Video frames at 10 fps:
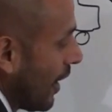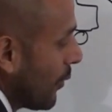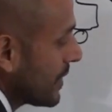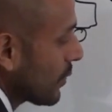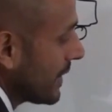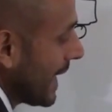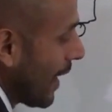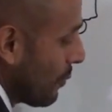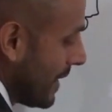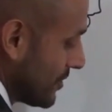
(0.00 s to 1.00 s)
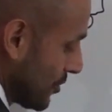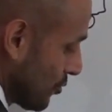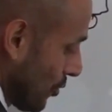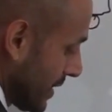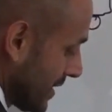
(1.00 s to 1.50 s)
I always wonder how best to
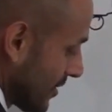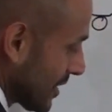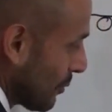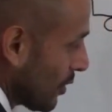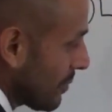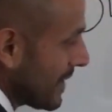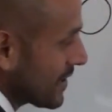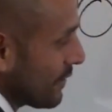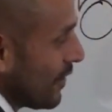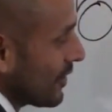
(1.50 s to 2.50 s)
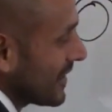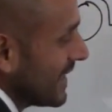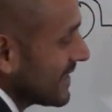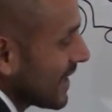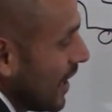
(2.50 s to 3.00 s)
draw this because I'm not the best of
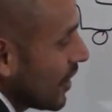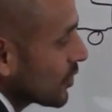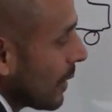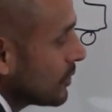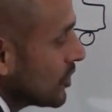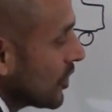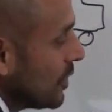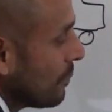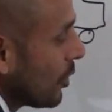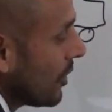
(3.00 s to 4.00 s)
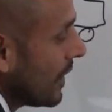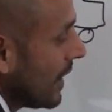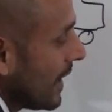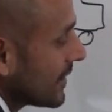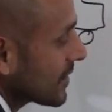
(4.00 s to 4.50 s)
artists. So I'm just going to put
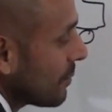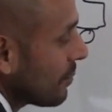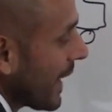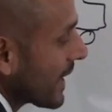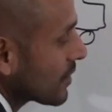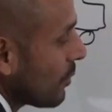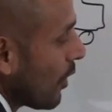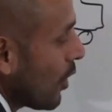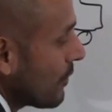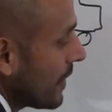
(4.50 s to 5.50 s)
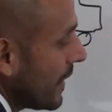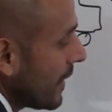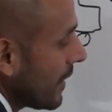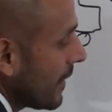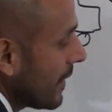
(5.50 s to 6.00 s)
some black spot over
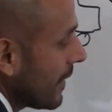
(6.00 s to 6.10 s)
here.